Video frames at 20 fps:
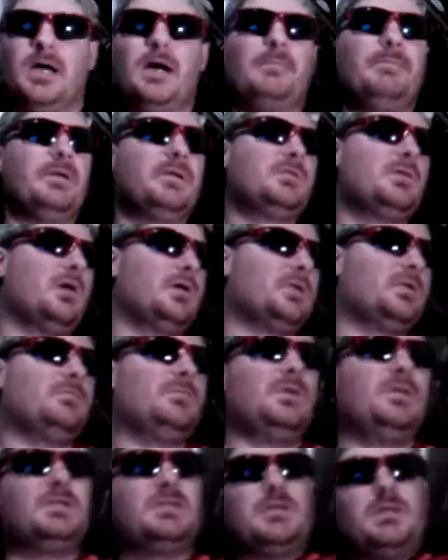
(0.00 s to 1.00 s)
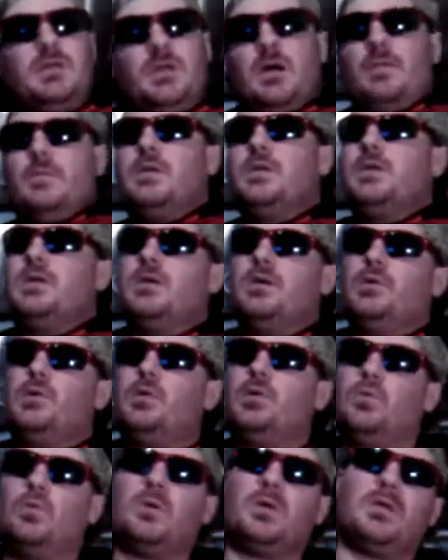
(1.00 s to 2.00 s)
Big Dog Jimmy. He's going to come in here.
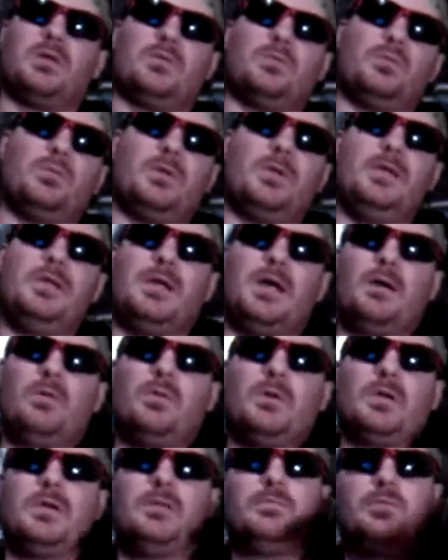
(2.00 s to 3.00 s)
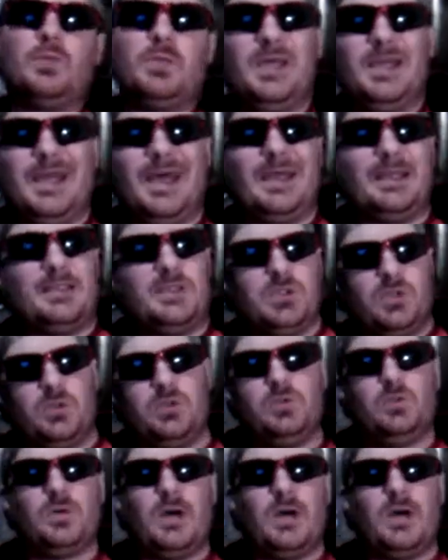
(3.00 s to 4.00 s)
We're going to pre-enact, show
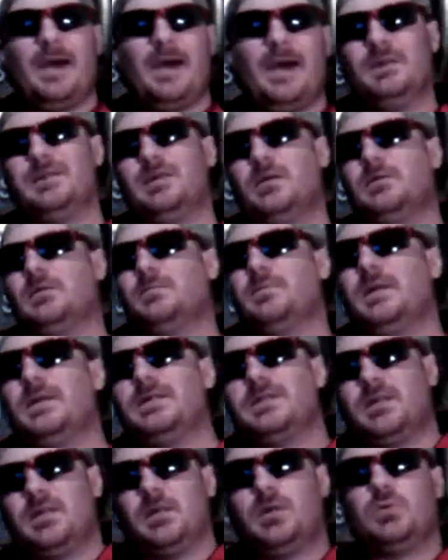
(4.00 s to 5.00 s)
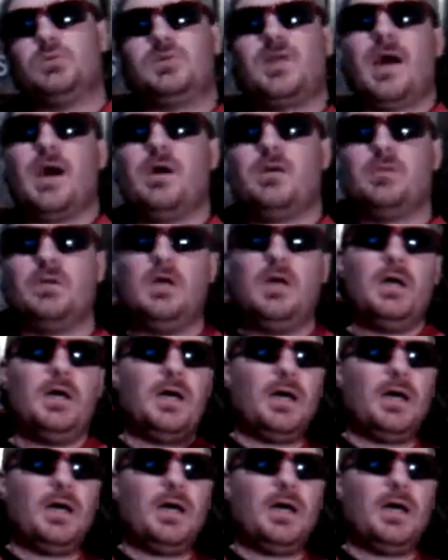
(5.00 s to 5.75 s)
you how we think the fight's going to go down.